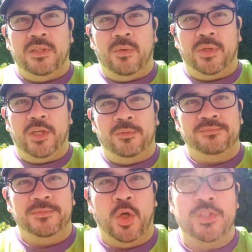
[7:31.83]
Here we go.
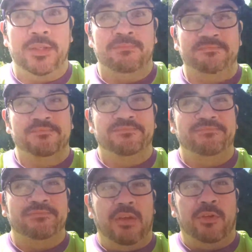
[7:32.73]
Go, team.
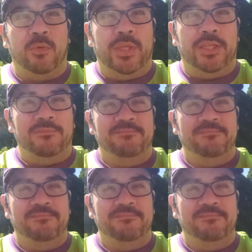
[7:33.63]
Have a good week.